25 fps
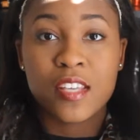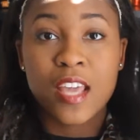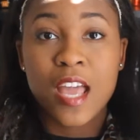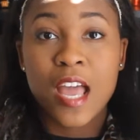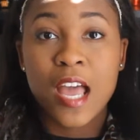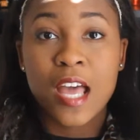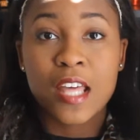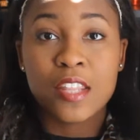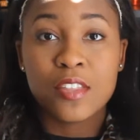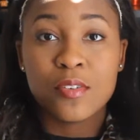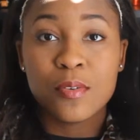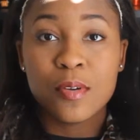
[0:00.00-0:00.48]

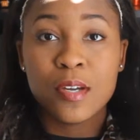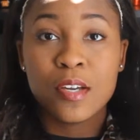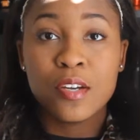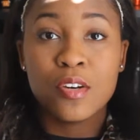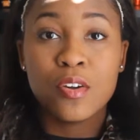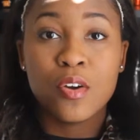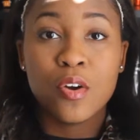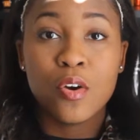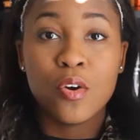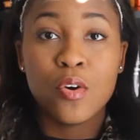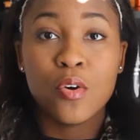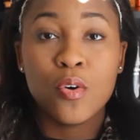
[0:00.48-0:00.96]
Catherine,
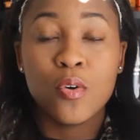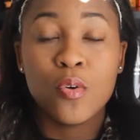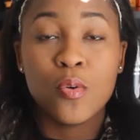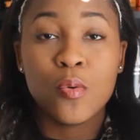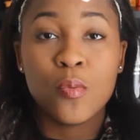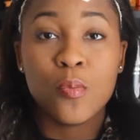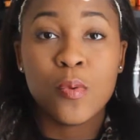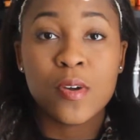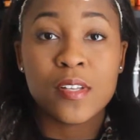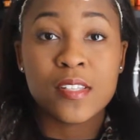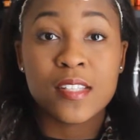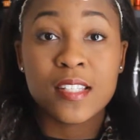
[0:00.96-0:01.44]
who
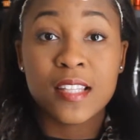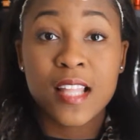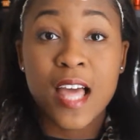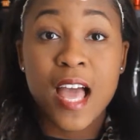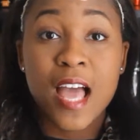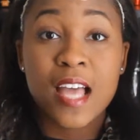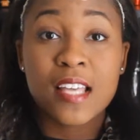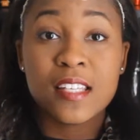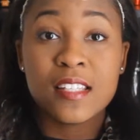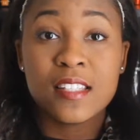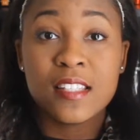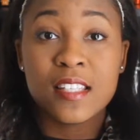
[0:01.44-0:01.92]
was
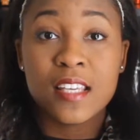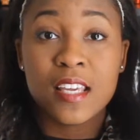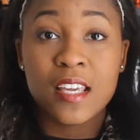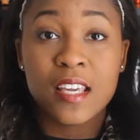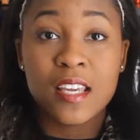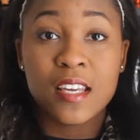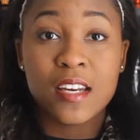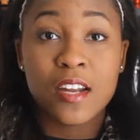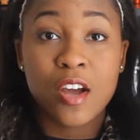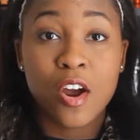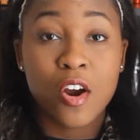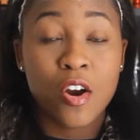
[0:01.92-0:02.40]
last
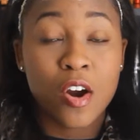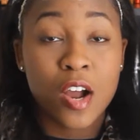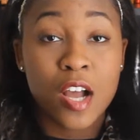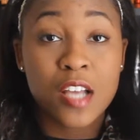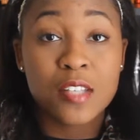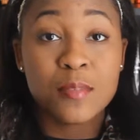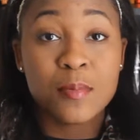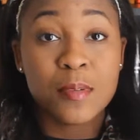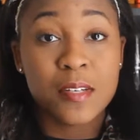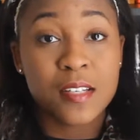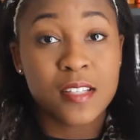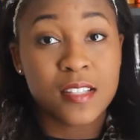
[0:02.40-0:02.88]
seen, her
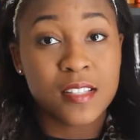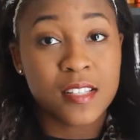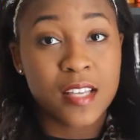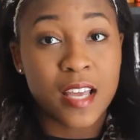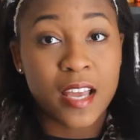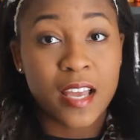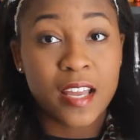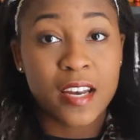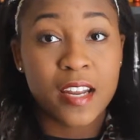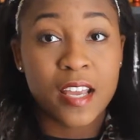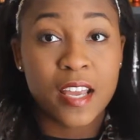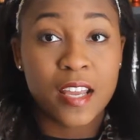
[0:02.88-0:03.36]
husband is
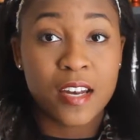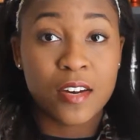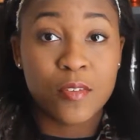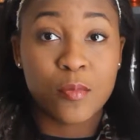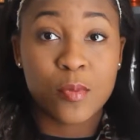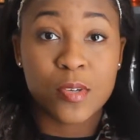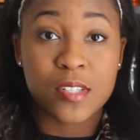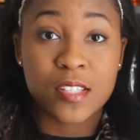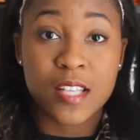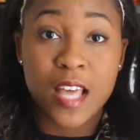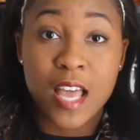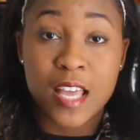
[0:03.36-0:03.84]
dead and
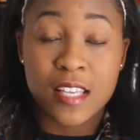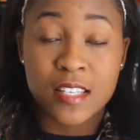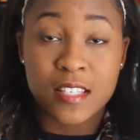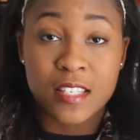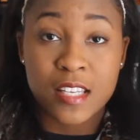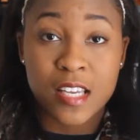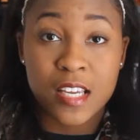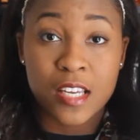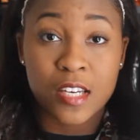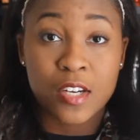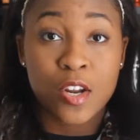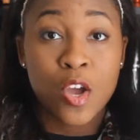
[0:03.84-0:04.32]
was last
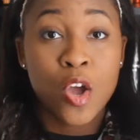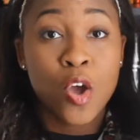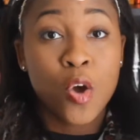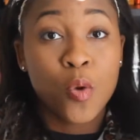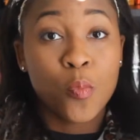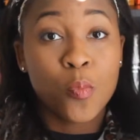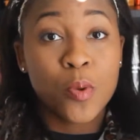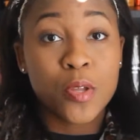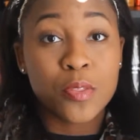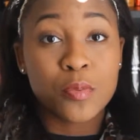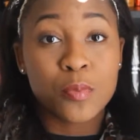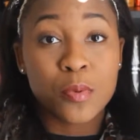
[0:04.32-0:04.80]
seen
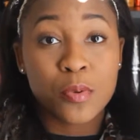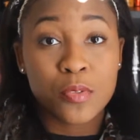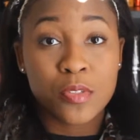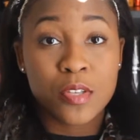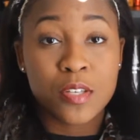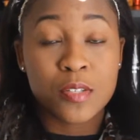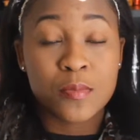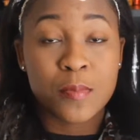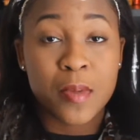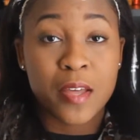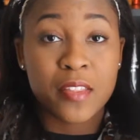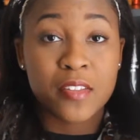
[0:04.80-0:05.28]
with
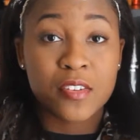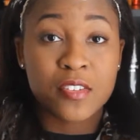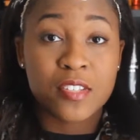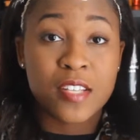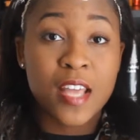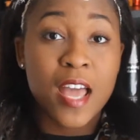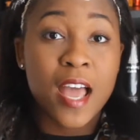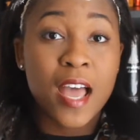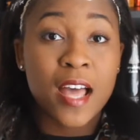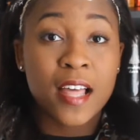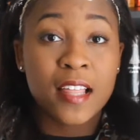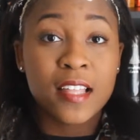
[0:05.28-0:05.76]
Ruthie's mother's
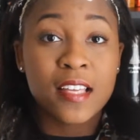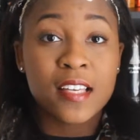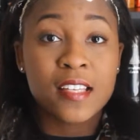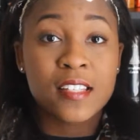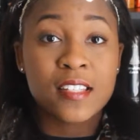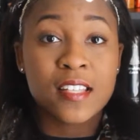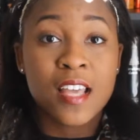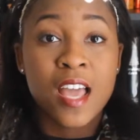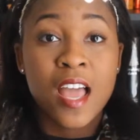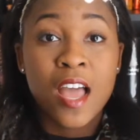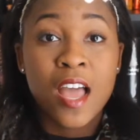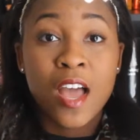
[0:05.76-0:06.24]
Alice,